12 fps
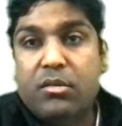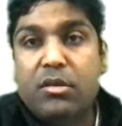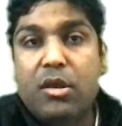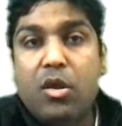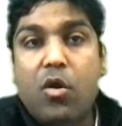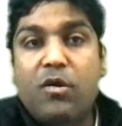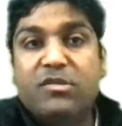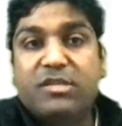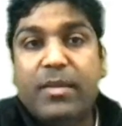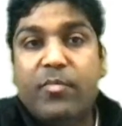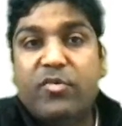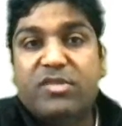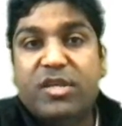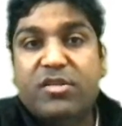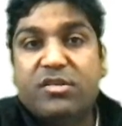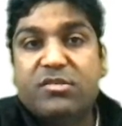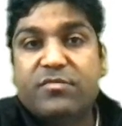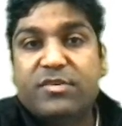The laws and
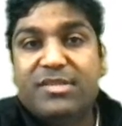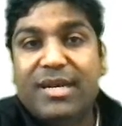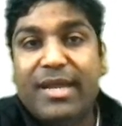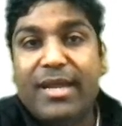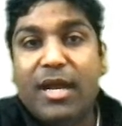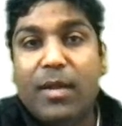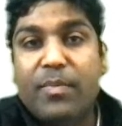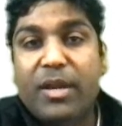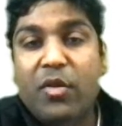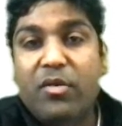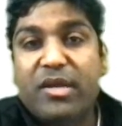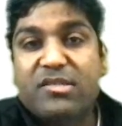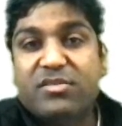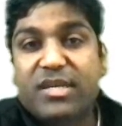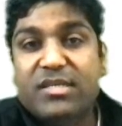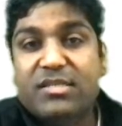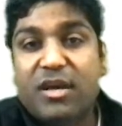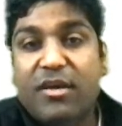procedures for setting up new
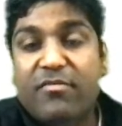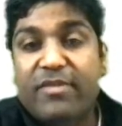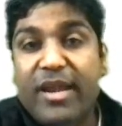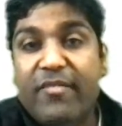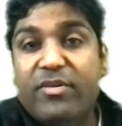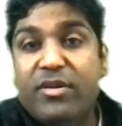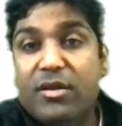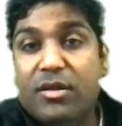industries are waived